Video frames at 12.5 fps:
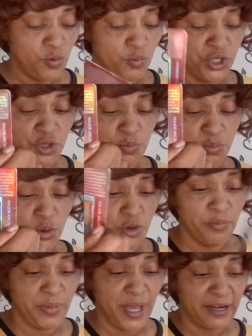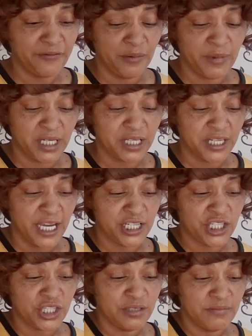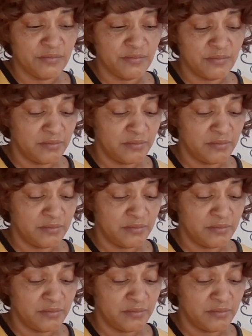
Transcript: when you pull back from a connection